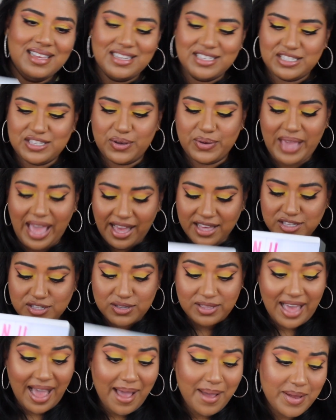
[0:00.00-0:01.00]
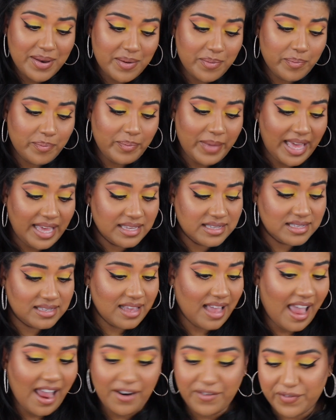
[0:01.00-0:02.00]
So yeah, so that makes
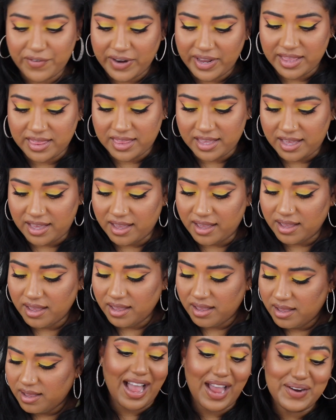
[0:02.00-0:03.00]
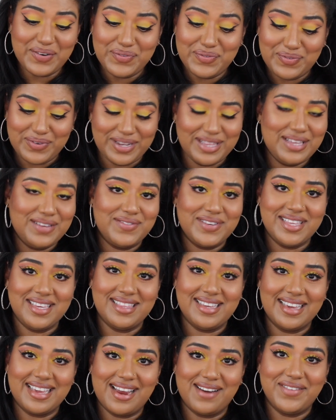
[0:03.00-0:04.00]
everything. I really
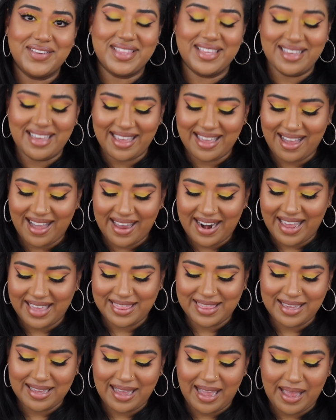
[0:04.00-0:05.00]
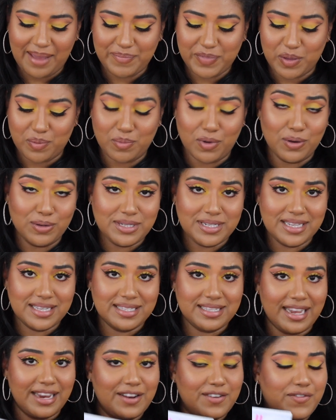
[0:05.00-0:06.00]
like everything I got. I think I am the most
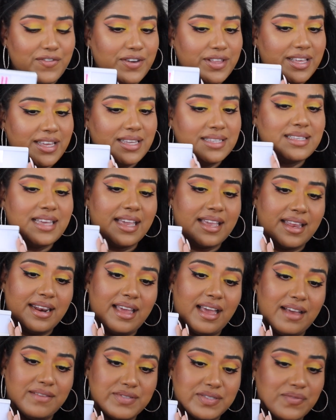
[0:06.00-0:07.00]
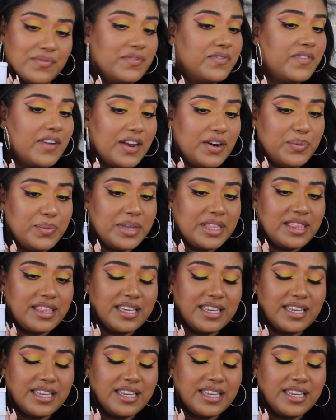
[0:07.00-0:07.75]
excited for this. I can have some fun with